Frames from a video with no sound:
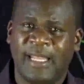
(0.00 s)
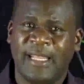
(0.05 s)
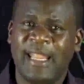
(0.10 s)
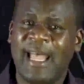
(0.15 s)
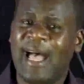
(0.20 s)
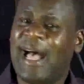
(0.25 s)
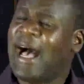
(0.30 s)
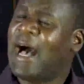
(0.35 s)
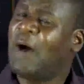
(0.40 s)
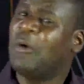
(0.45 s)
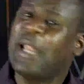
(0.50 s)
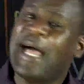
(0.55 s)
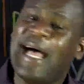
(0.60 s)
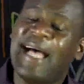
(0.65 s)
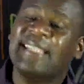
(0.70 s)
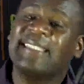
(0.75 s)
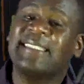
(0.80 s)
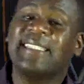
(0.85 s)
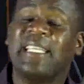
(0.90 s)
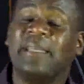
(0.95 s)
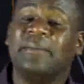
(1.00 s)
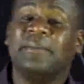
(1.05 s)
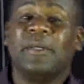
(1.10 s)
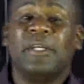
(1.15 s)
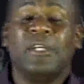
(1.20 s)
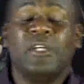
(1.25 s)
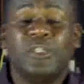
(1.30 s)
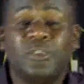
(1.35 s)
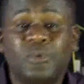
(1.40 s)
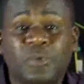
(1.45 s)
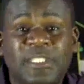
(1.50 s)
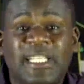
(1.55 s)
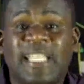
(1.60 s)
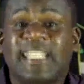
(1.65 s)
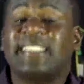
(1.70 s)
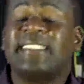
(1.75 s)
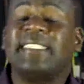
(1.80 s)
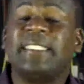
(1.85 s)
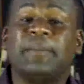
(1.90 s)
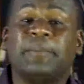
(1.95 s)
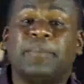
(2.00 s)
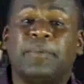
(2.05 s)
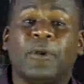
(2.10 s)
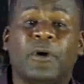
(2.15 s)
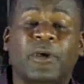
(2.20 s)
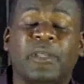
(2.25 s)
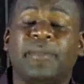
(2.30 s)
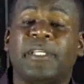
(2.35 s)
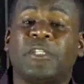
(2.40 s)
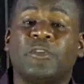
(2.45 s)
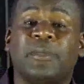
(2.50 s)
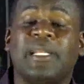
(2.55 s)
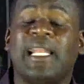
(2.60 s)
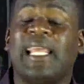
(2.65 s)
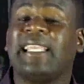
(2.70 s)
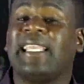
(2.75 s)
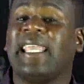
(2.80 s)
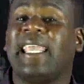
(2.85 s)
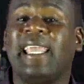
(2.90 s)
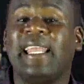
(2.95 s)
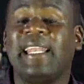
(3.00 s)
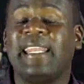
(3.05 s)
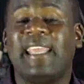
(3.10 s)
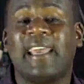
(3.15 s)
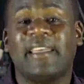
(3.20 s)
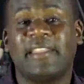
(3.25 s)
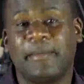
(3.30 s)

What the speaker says: Now I will ask him to just employ me to be like any